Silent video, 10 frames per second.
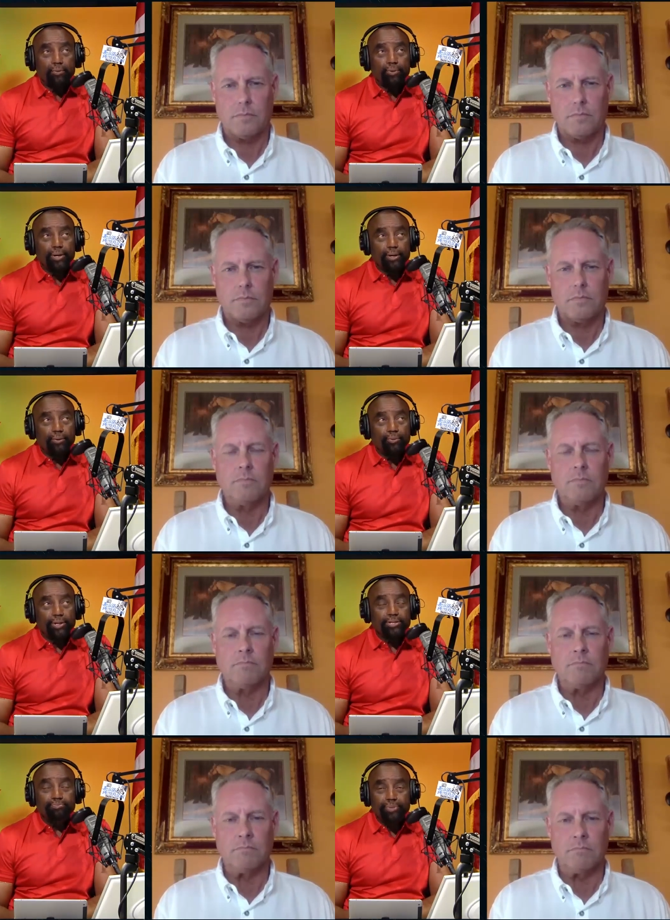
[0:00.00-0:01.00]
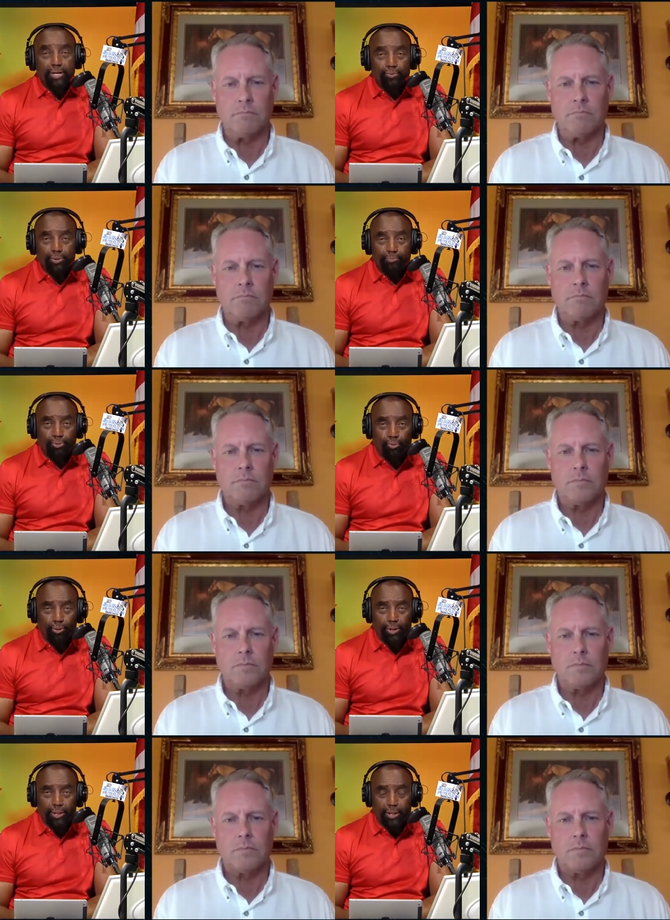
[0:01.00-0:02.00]
Speaker 1: and what is being
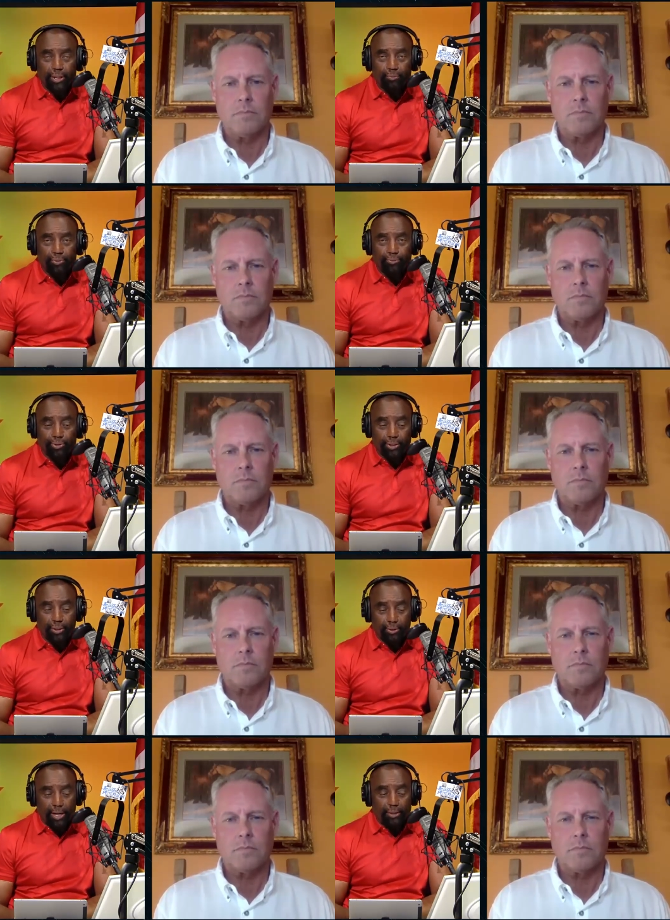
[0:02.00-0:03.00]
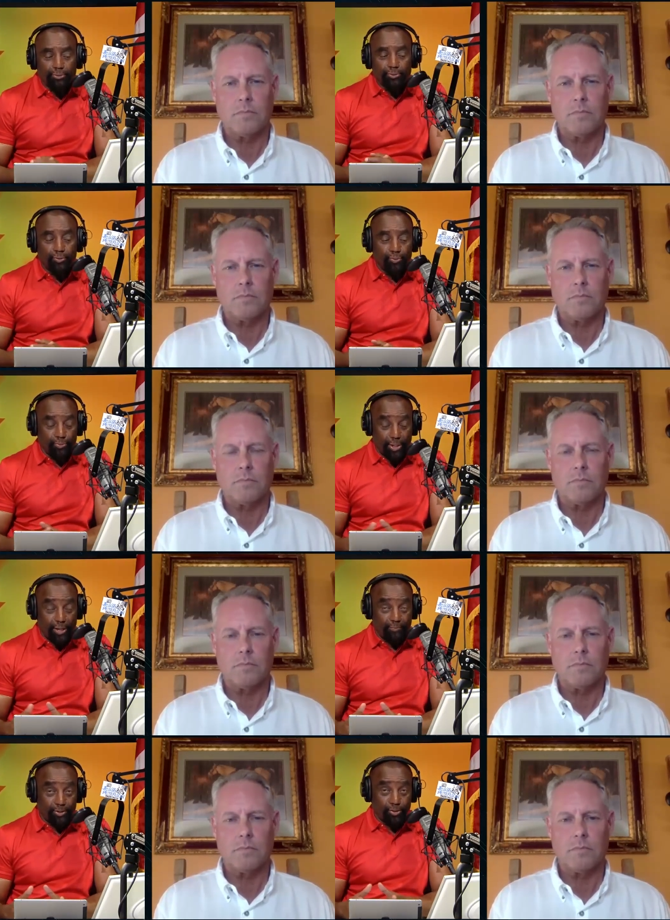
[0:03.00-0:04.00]
reported, and I don't know if we would
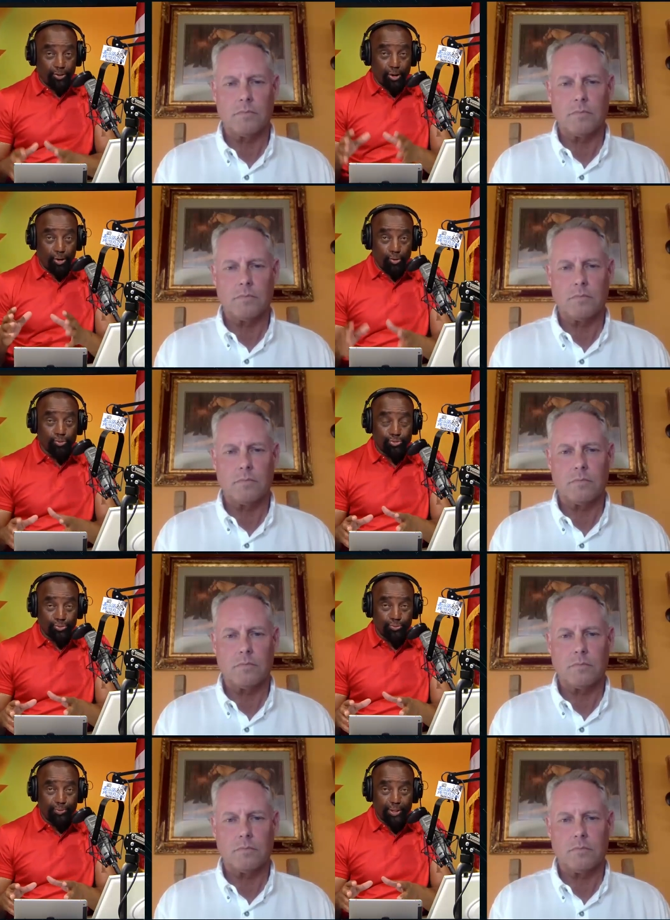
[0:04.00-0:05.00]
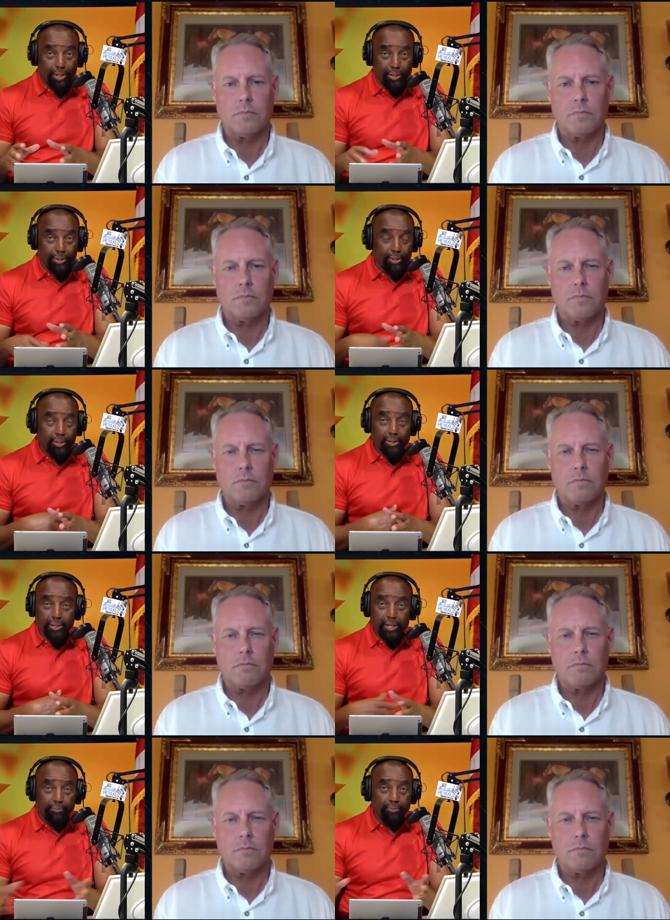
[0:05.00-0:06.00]
ever know the whole truth, because
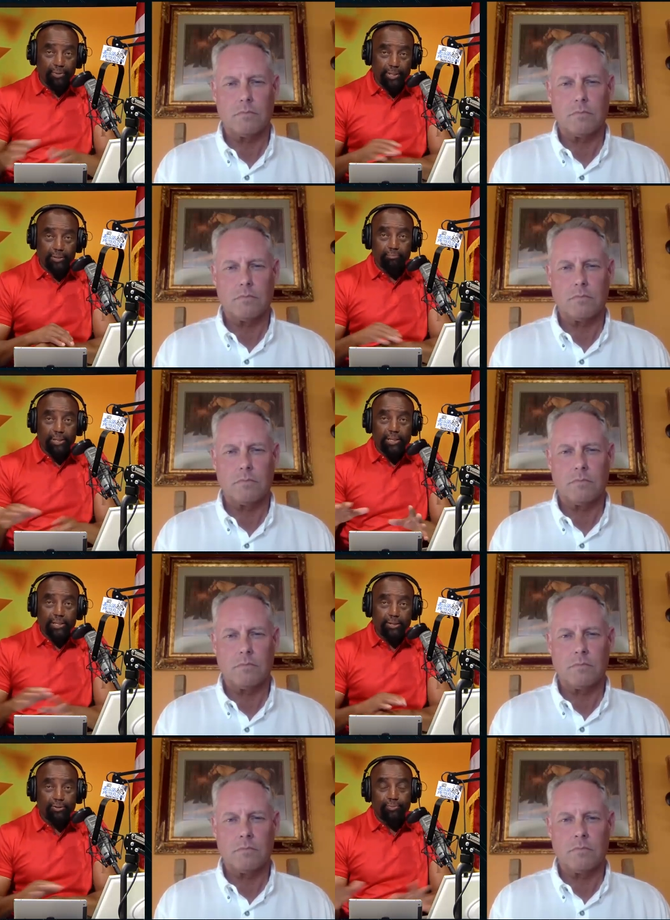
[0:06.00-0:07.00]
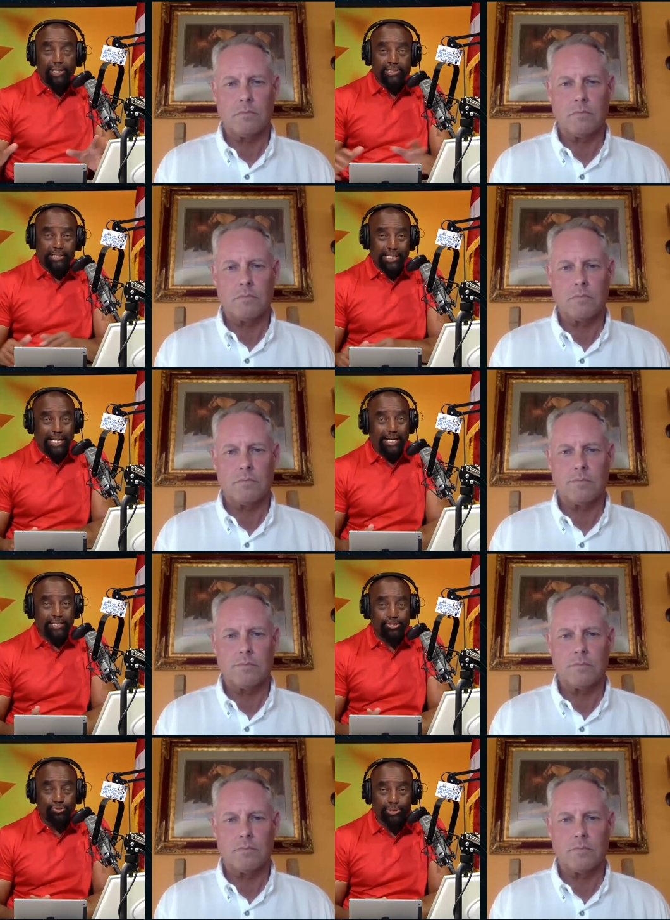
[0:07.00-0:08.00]
the government, the media, everybody just
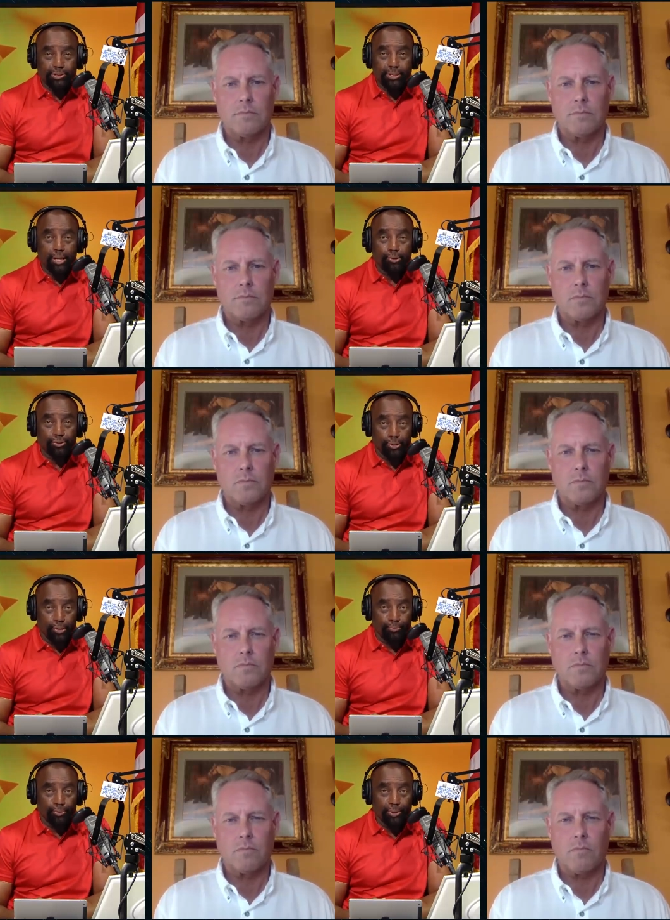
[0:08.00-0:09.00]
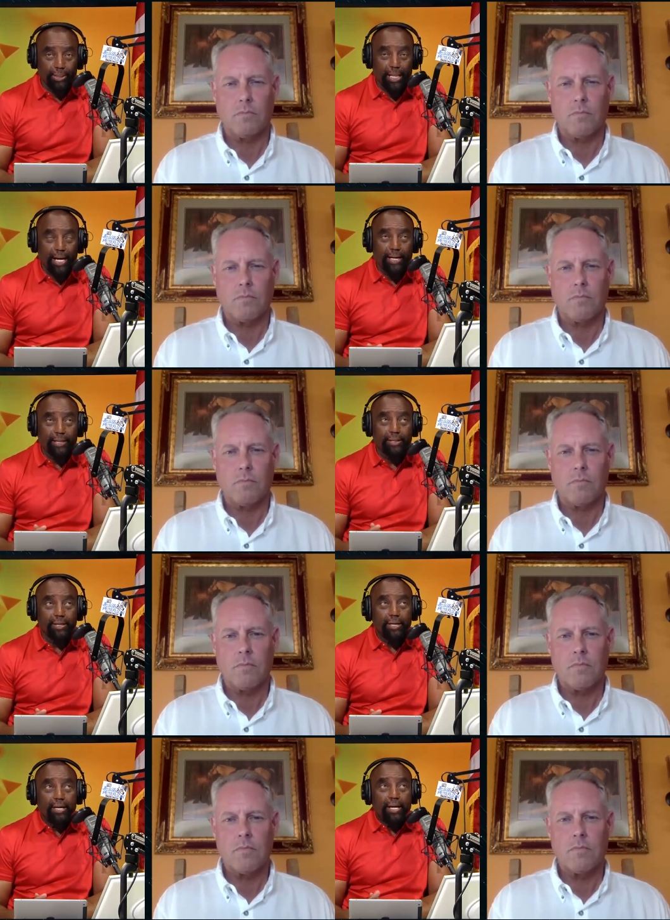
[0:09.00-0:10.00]
lying to us now, deliberately lying.
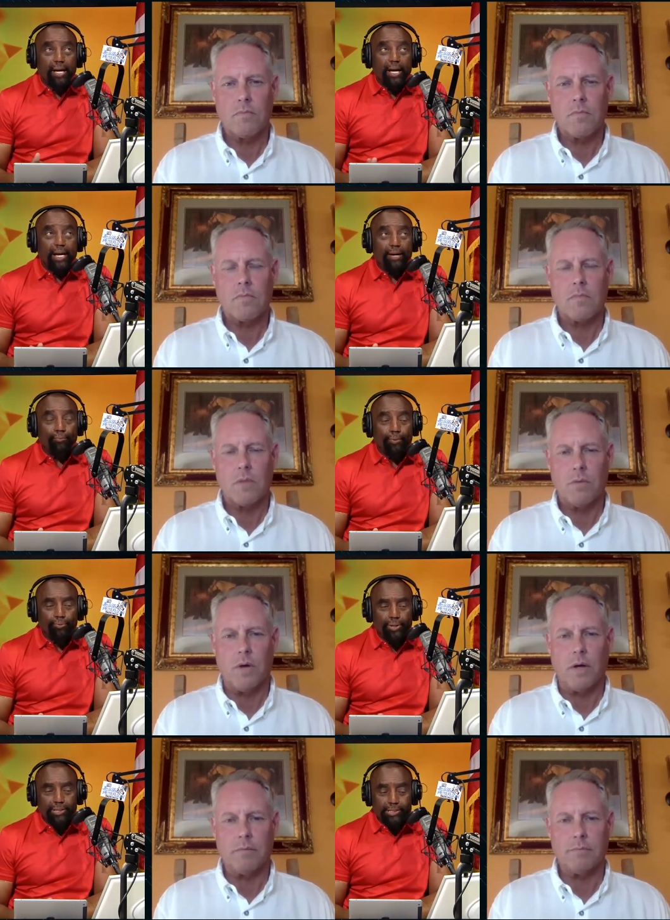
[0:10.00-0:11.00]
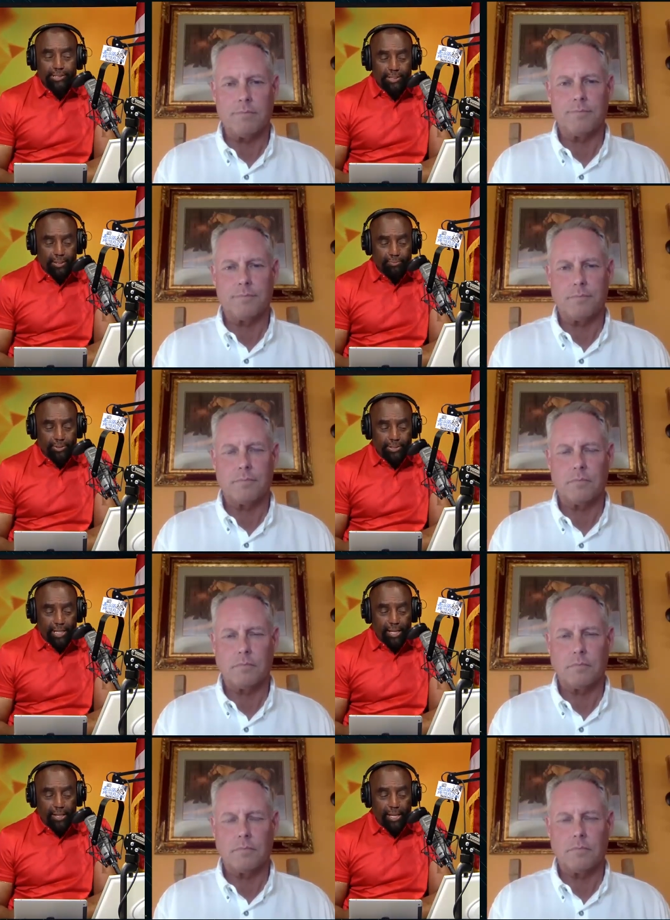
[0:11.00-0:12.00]
But what it seems
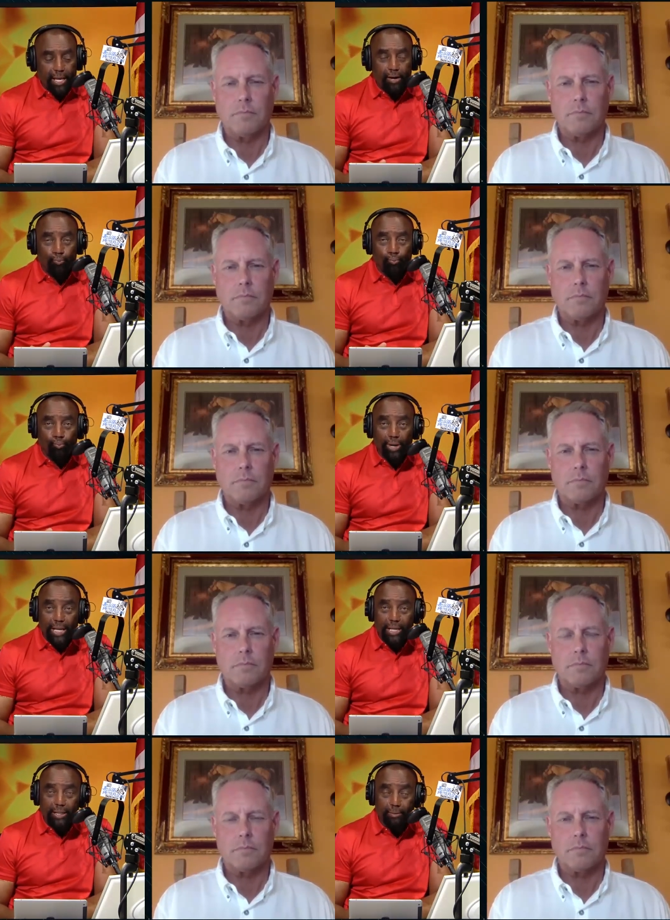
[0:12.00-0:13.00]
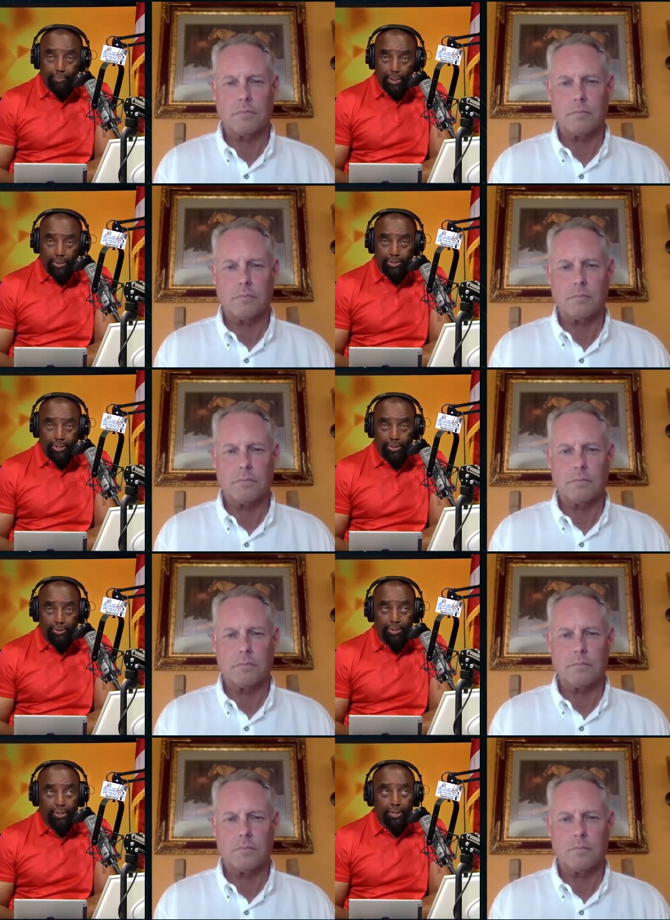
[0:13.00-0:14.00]
is that they have weakened the
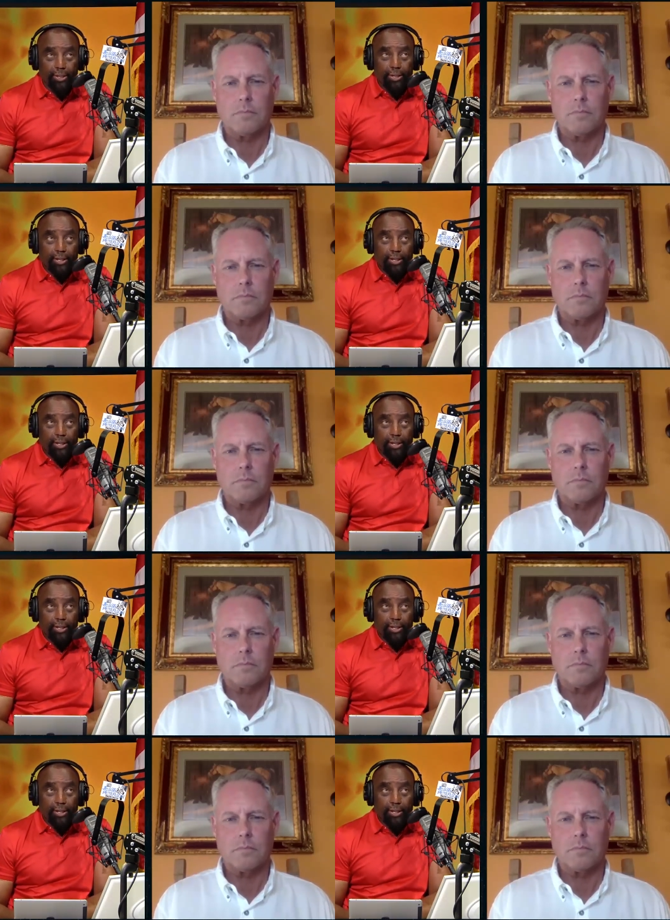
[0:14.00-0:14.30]
military